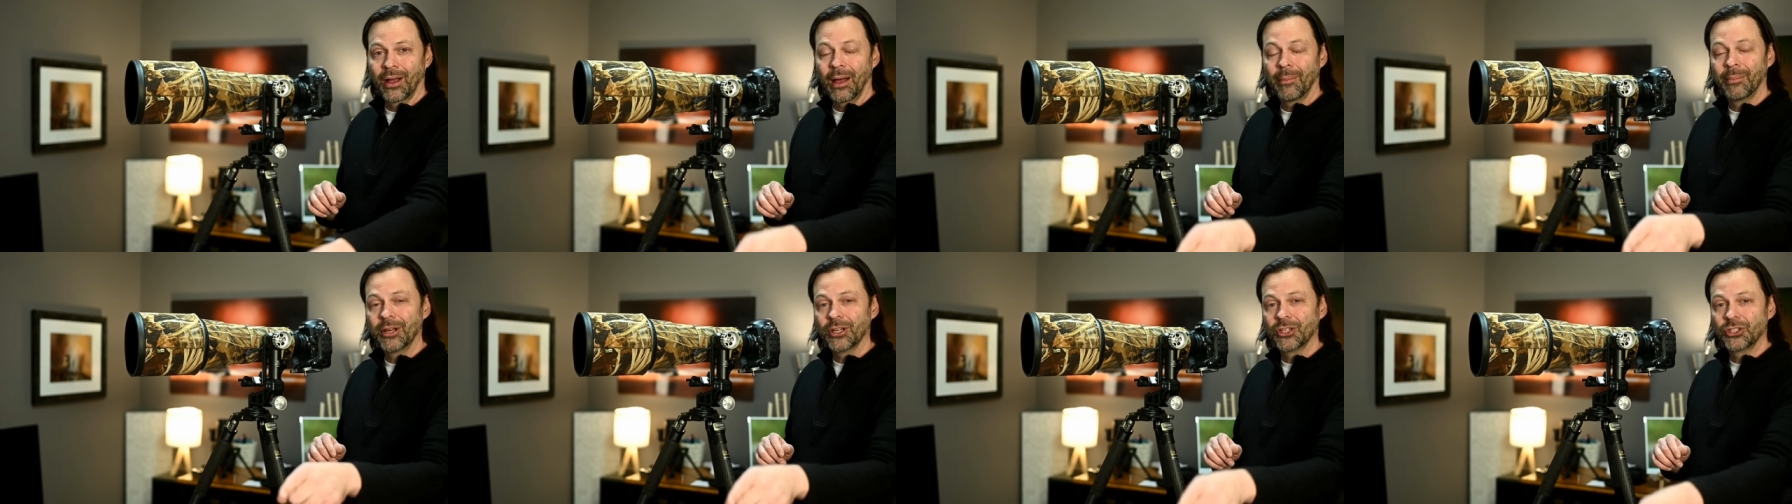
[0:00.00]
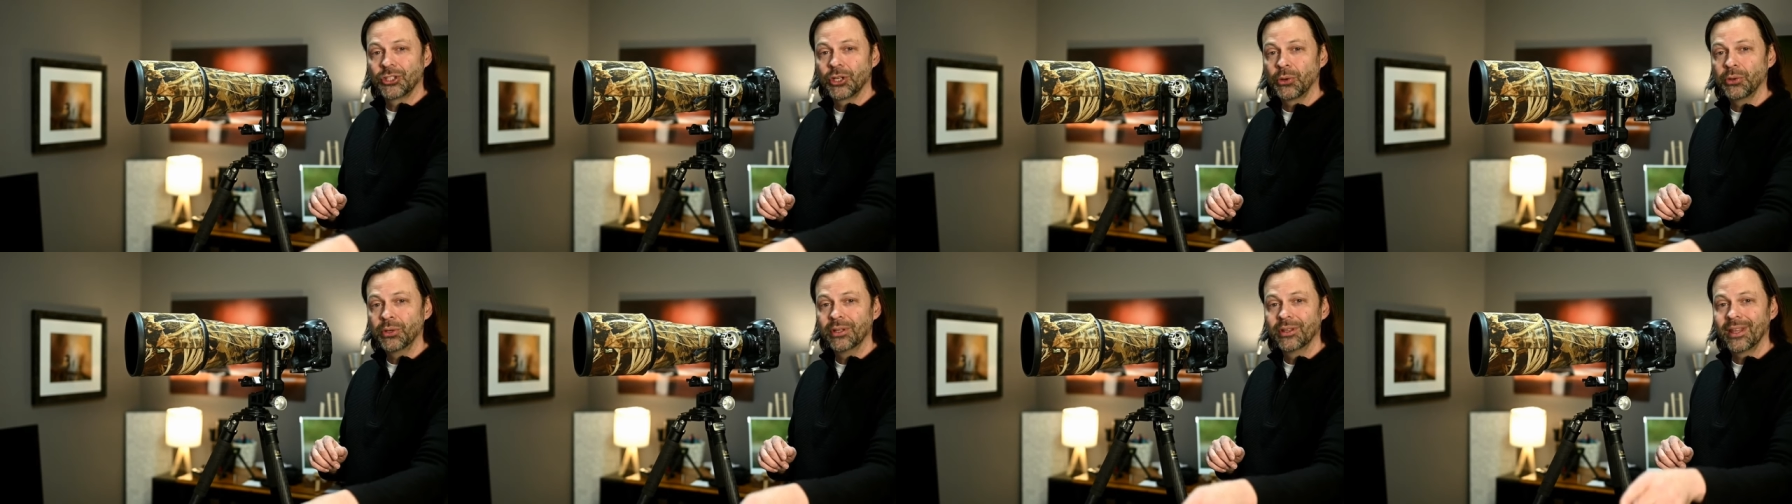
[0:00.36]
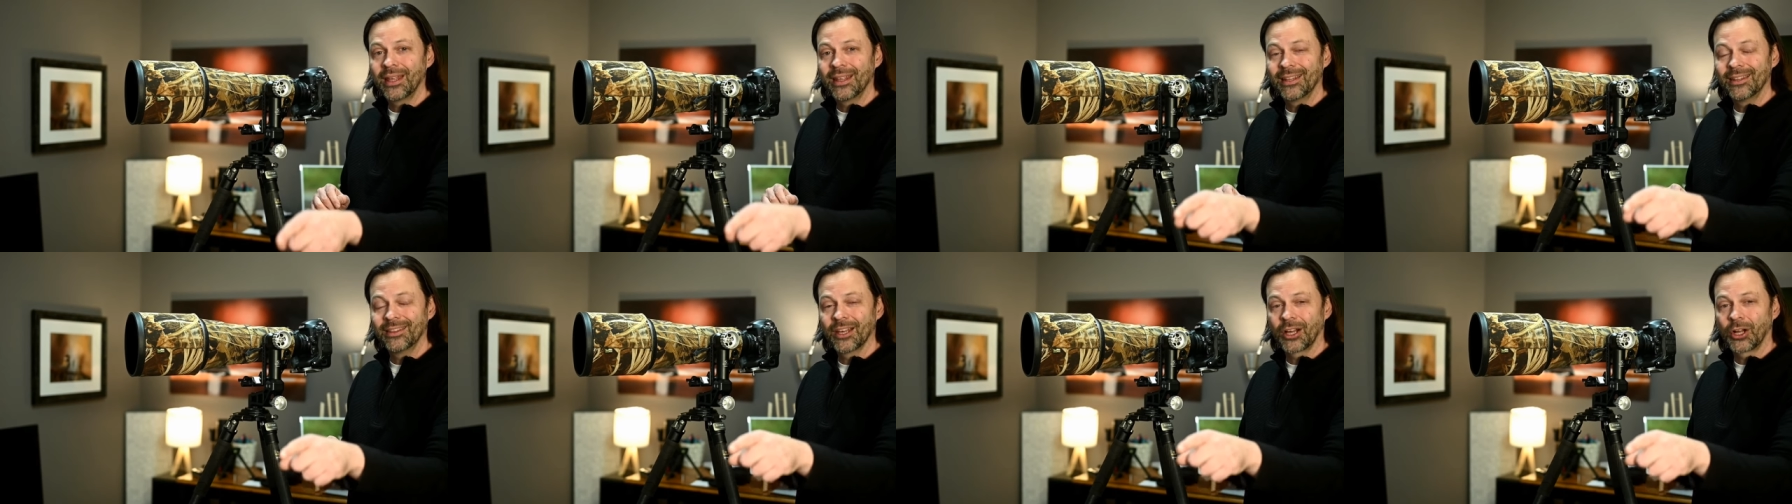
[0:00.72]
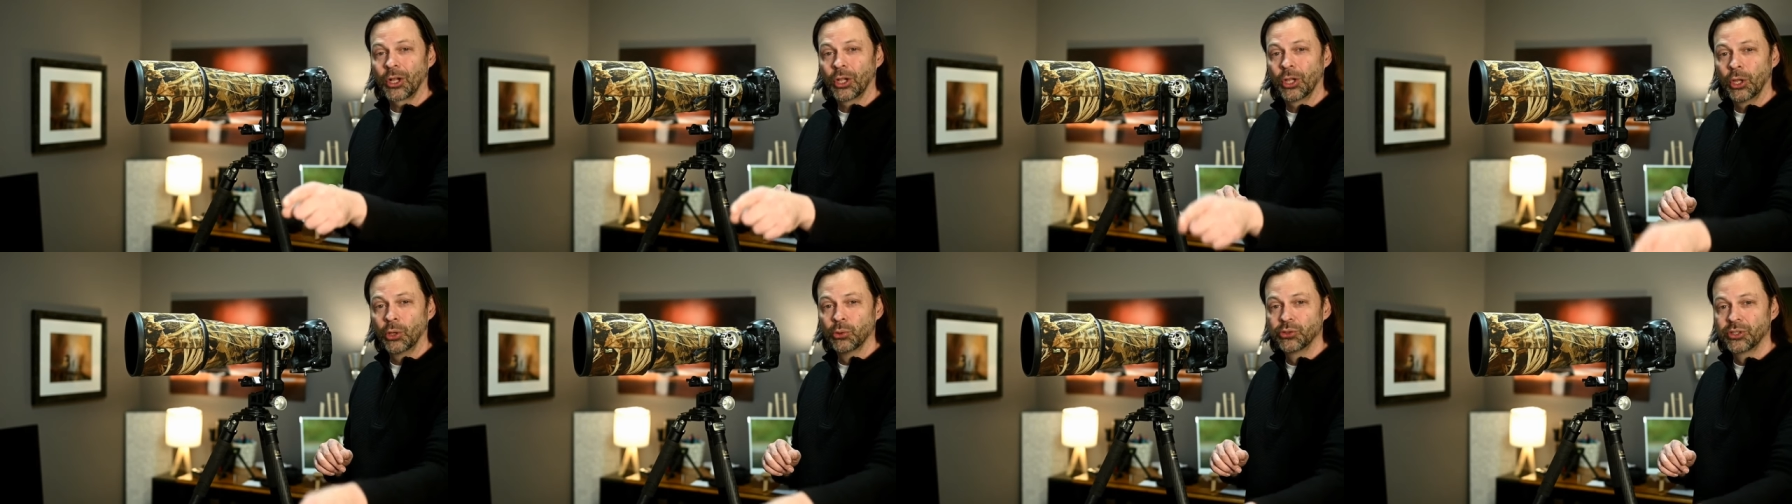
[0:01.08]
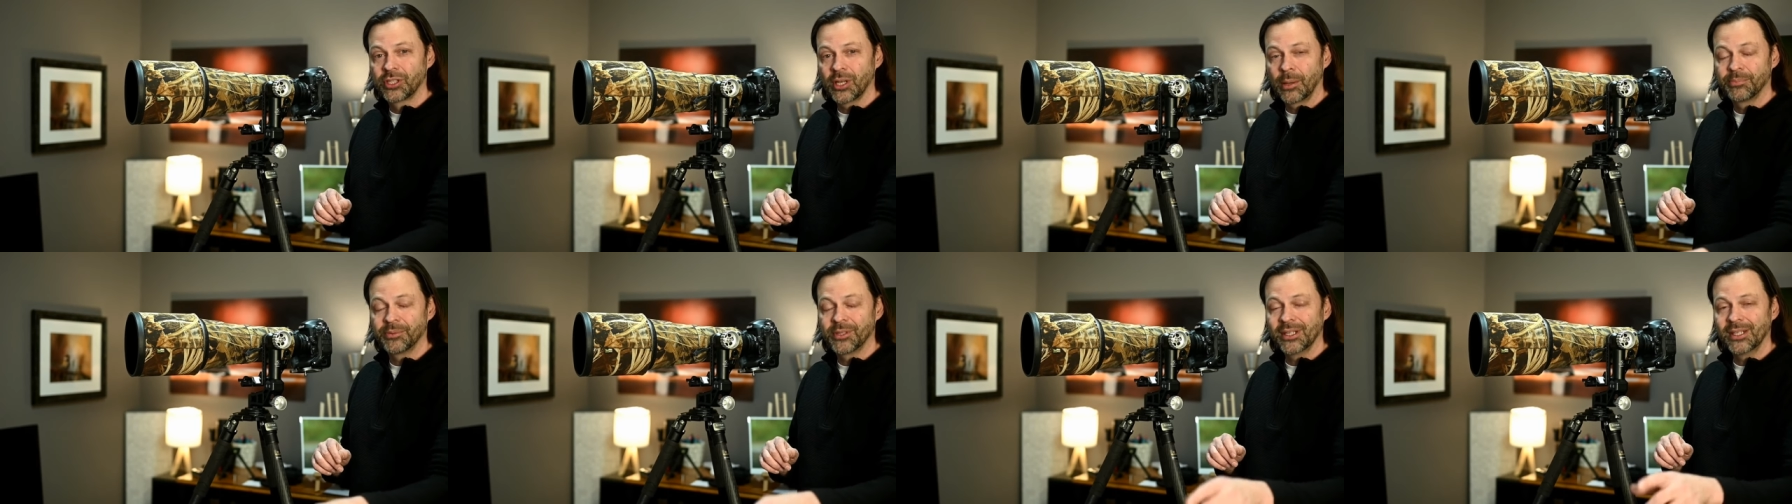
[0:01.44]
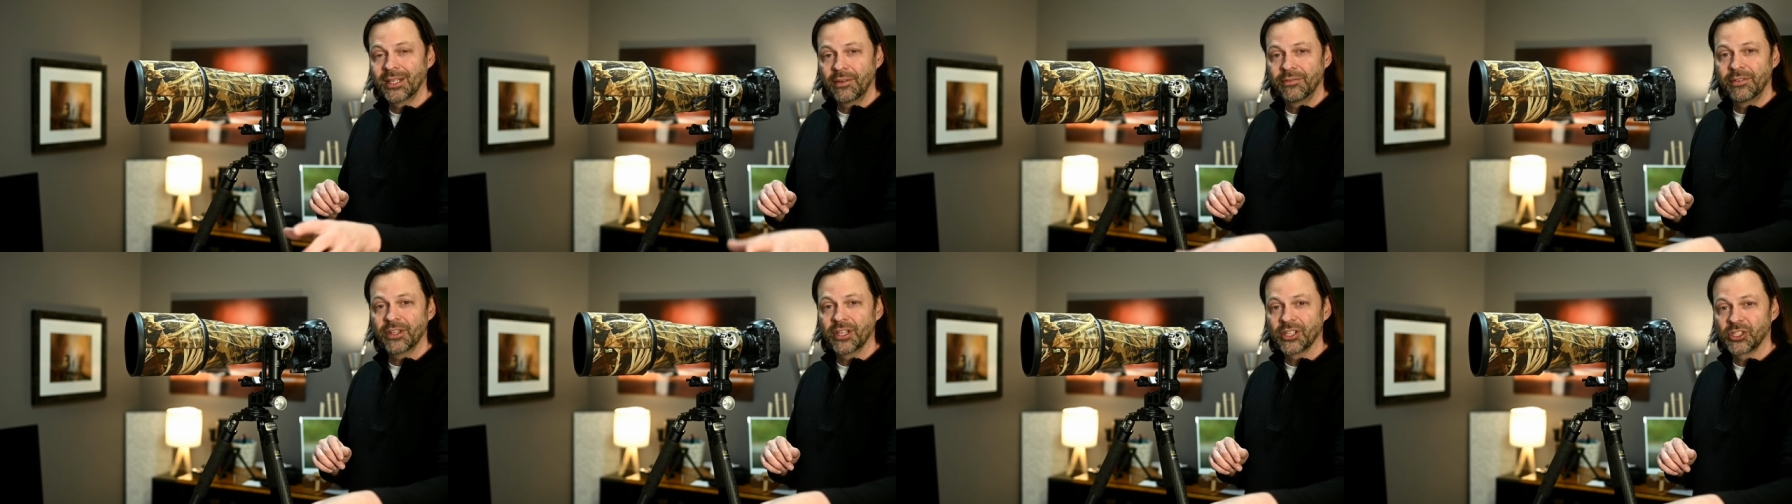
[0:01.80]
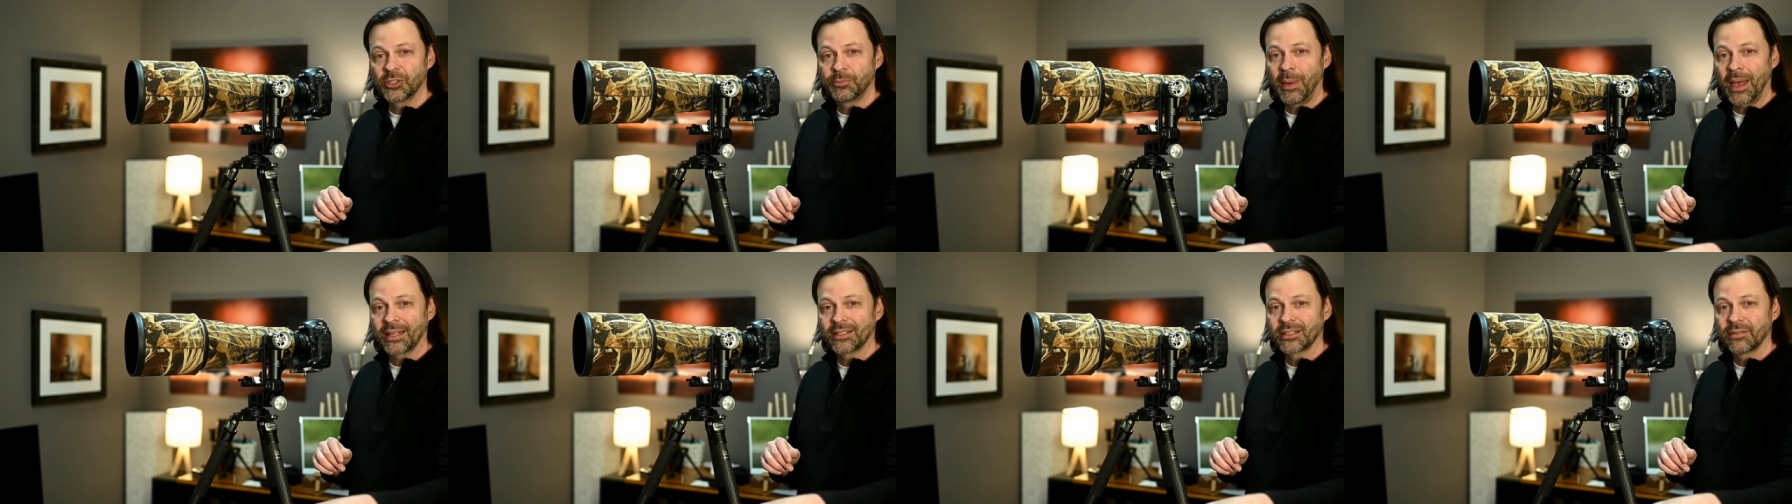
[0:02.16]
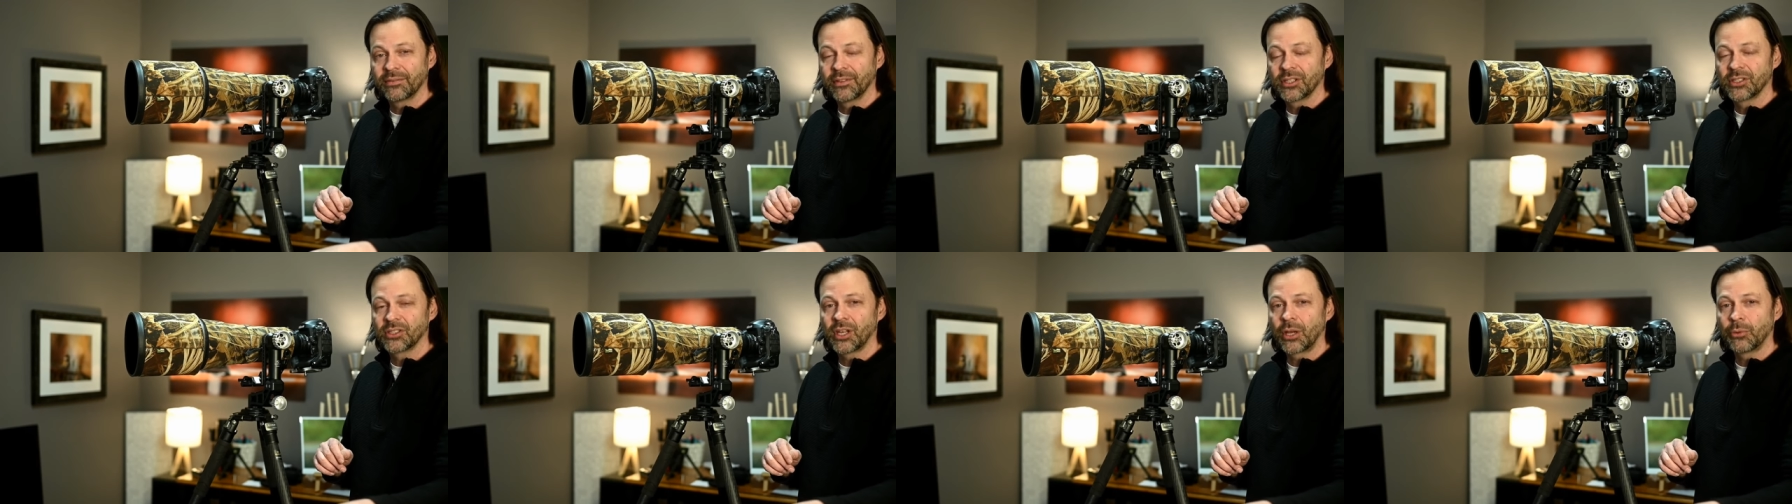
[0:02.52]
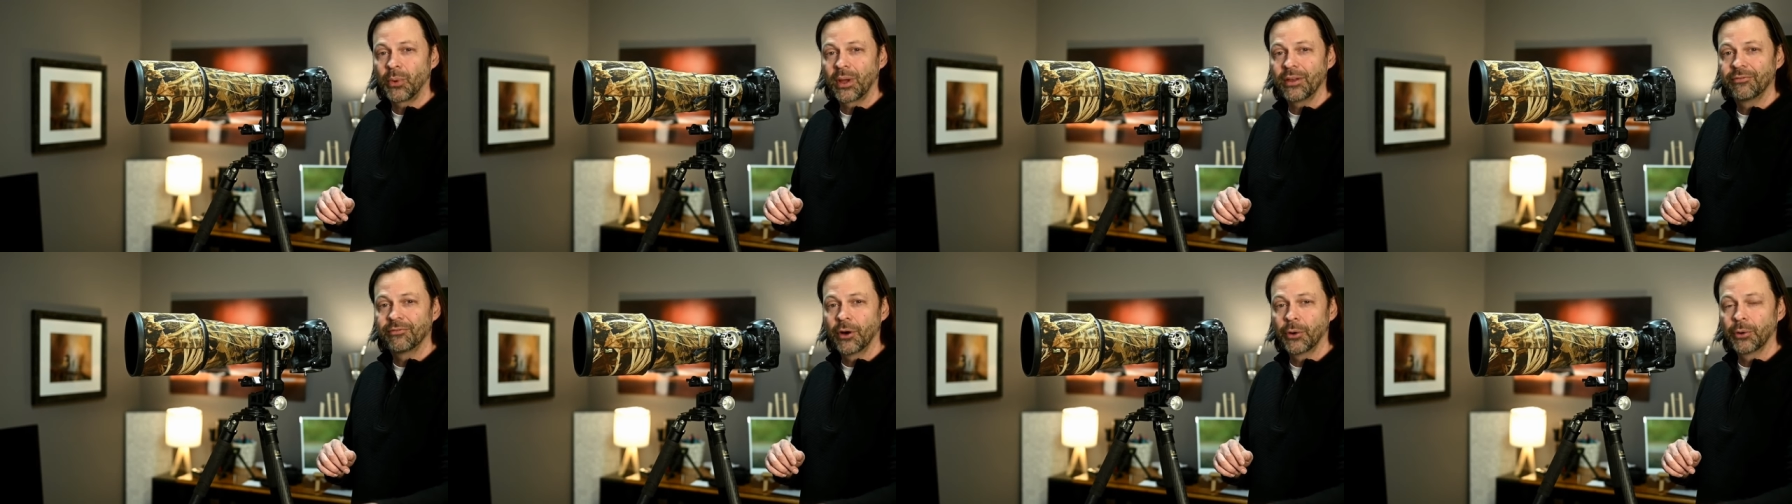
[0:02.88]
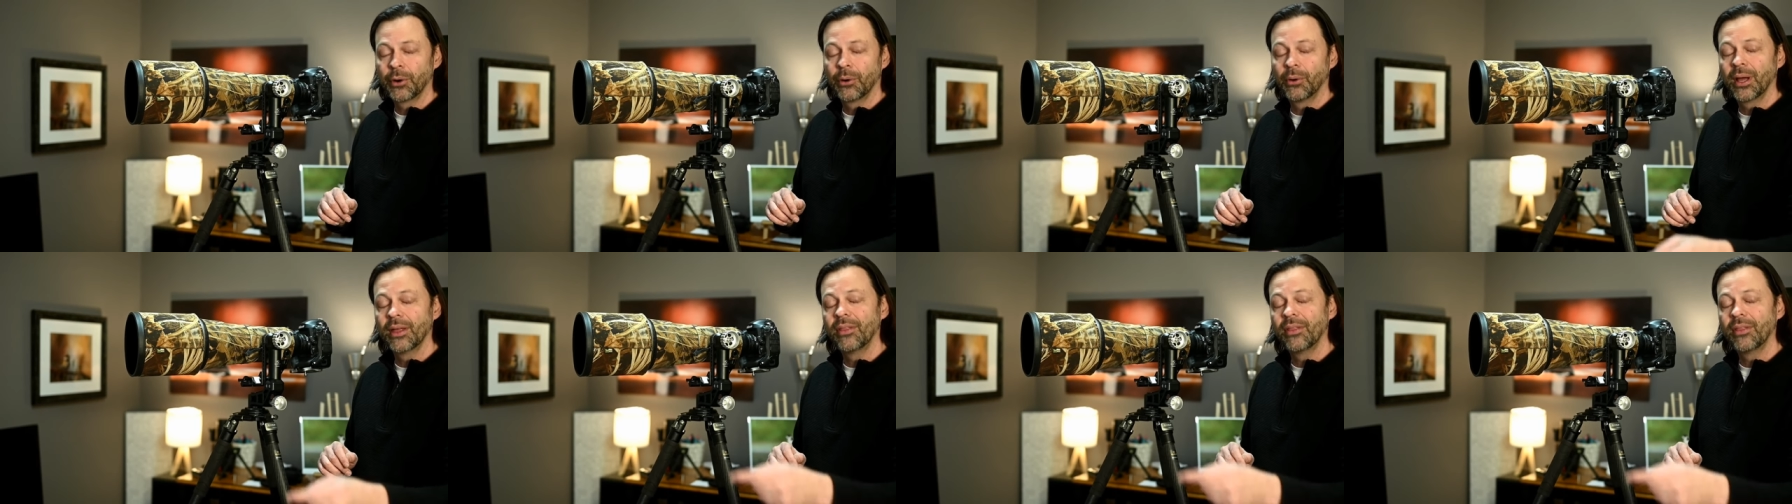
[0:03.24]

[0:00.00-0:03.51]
I'm going to show you the close-ups and give you the specs of the Sunwayfoto,